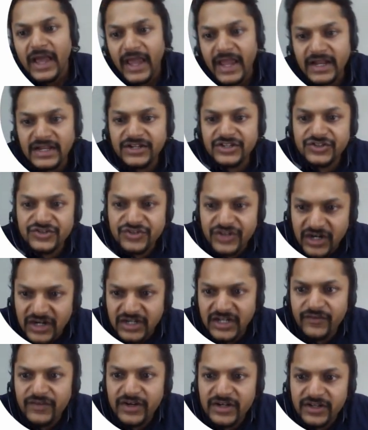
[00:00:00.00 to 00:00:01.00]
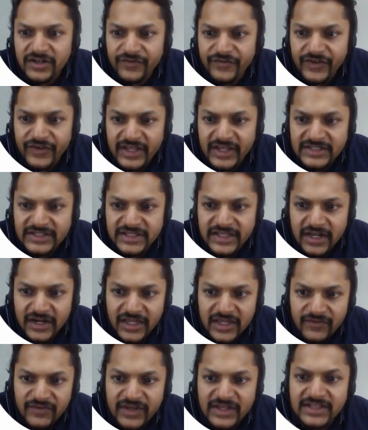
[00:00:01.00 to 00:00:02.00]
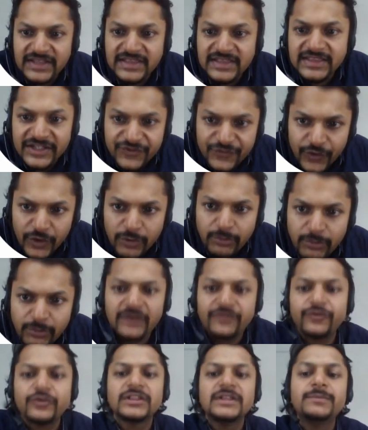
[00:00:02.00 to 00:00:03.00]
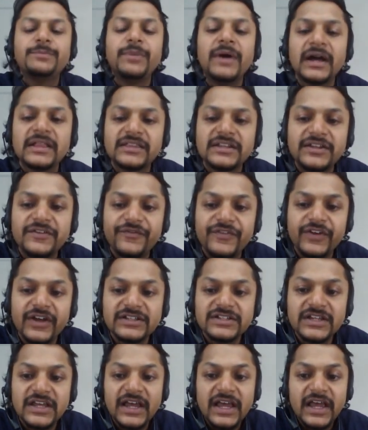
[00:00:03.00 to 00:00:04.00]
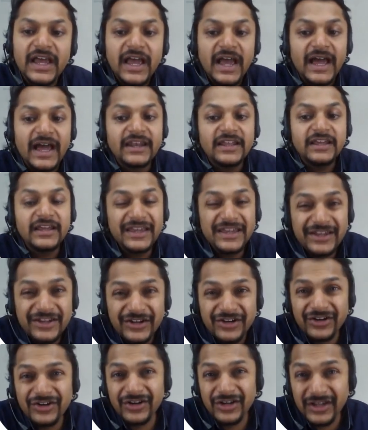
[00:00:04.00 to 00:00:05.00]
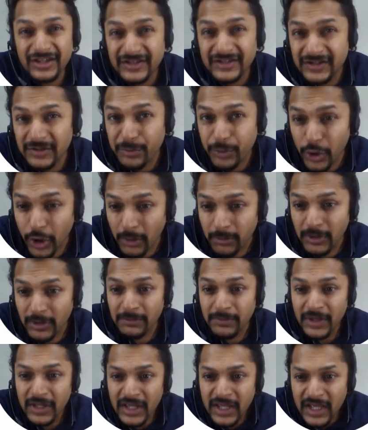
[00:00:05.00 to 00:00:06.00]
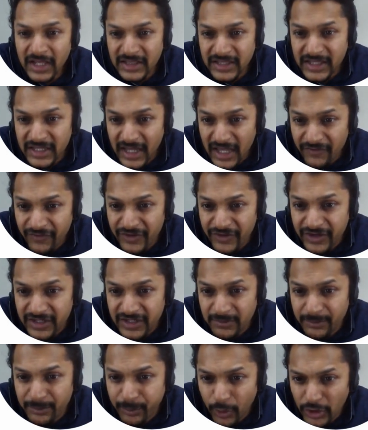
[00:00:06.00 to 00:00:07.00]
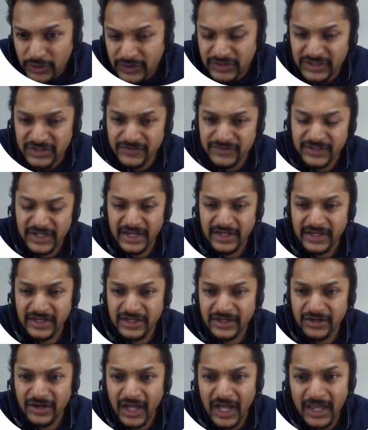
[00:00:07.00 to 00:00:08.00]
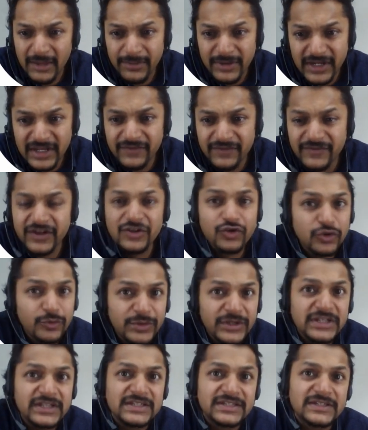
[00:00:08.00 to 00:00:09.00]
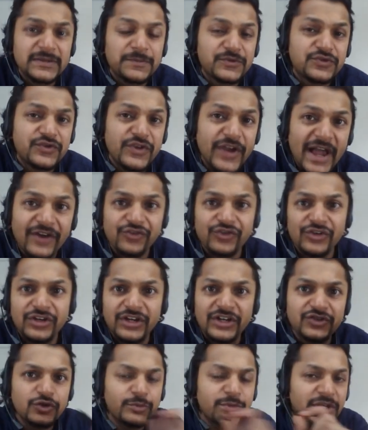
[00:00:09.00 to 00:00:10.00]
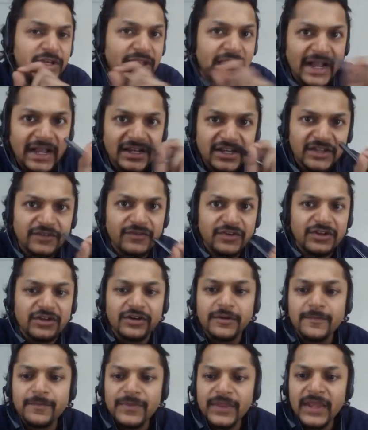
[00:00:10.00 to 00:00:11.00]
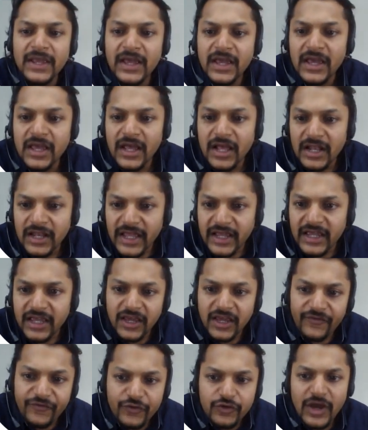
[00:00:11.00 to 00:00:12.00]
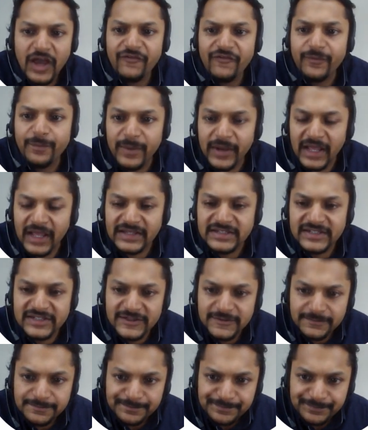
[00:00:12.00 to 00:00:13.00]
in destructive interference, they are giving this formula for the path difference. And here is a problem. They have written positive sign here. I believe it should be subtraction. It should be negative here. Like if you have plus,